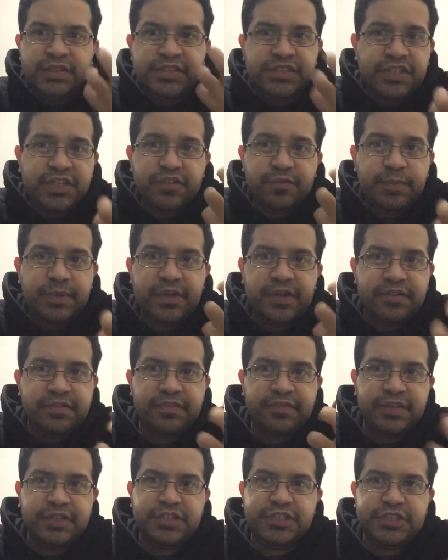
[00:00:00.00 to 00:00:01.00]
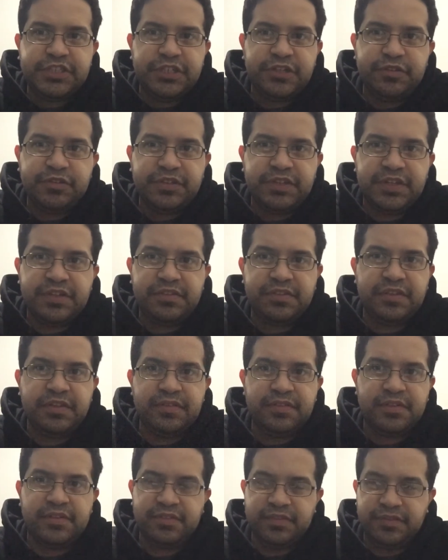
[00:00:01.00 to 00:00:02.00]
Just because of the sheer
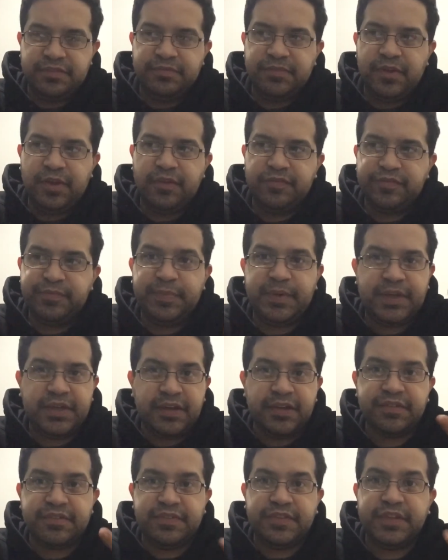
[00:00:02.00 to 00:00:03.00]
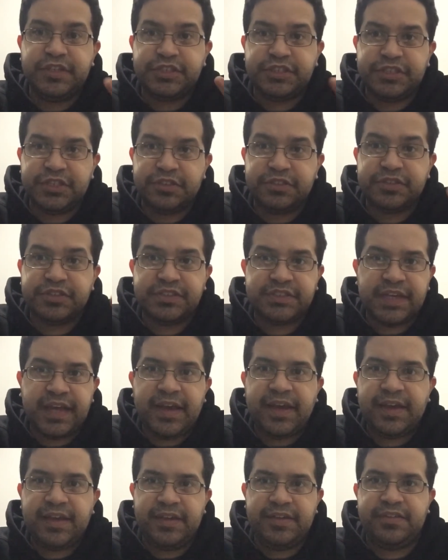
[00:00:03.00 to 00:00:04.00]
distances involved, because of the sheer
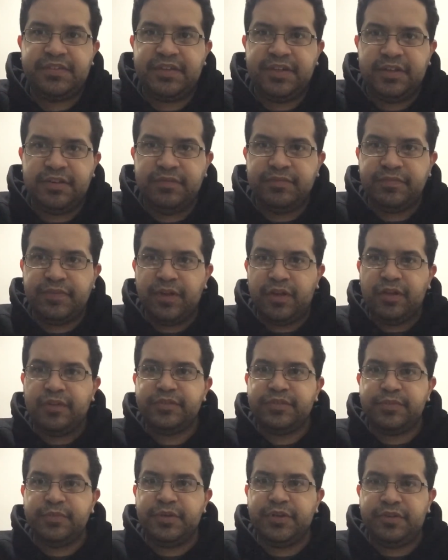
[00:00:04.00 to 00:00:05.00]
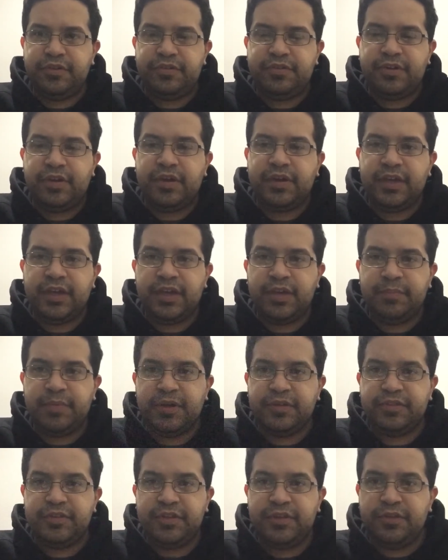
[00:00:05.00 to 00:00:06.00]
size involved when you're talking
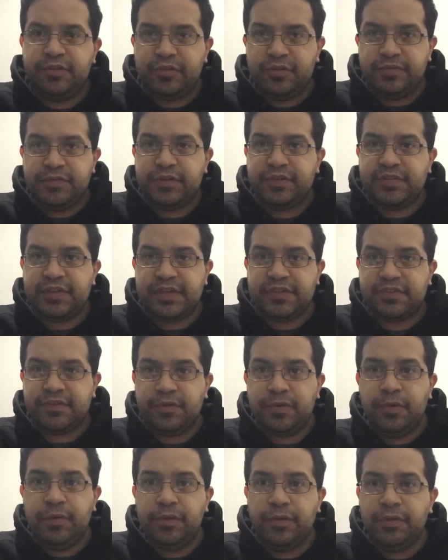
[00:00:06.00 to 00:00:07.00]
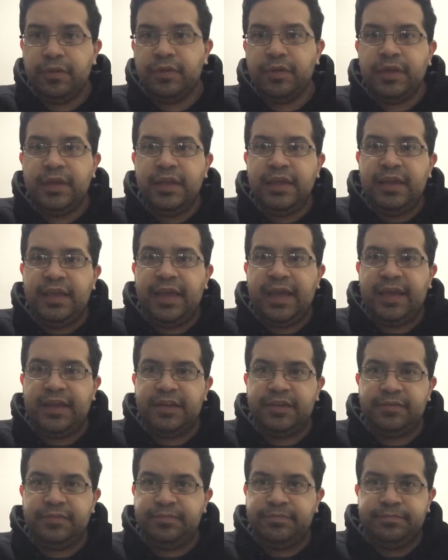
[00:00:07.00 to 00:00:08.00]
about the universe as a whole,
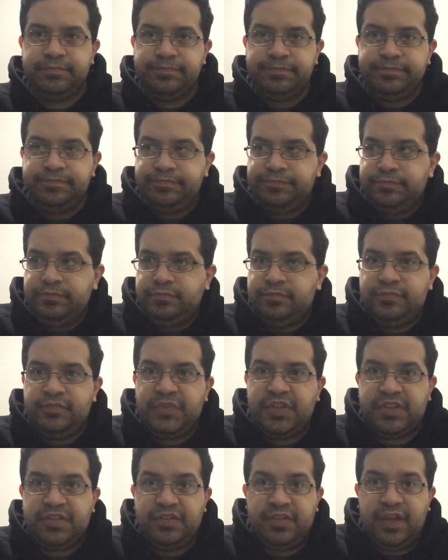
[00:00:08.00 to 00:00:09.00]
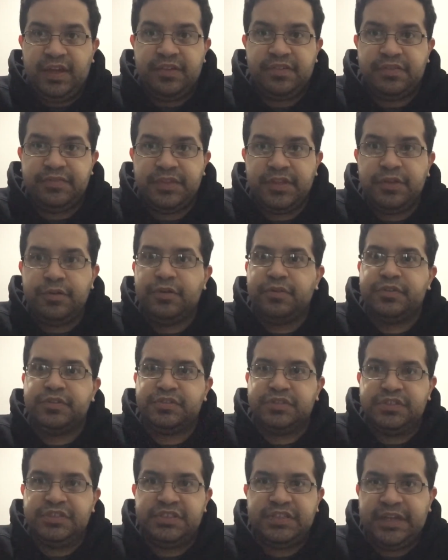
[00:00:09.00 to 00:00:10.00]
and the size of the
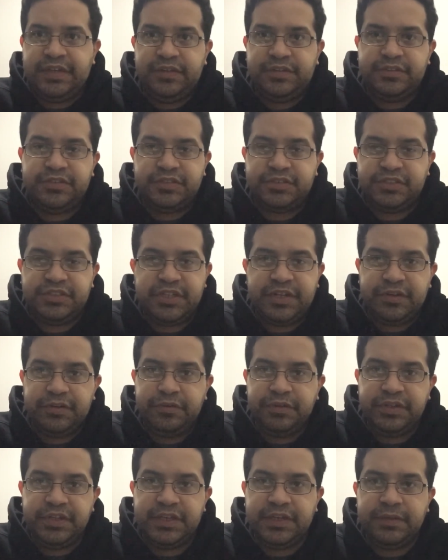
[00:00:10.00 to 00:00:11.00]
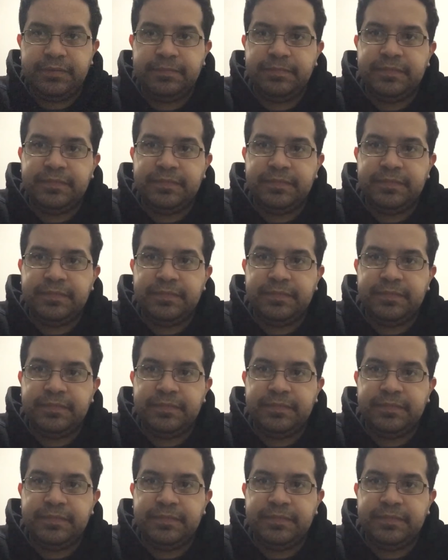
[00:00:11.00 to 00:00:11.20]
universe just generally.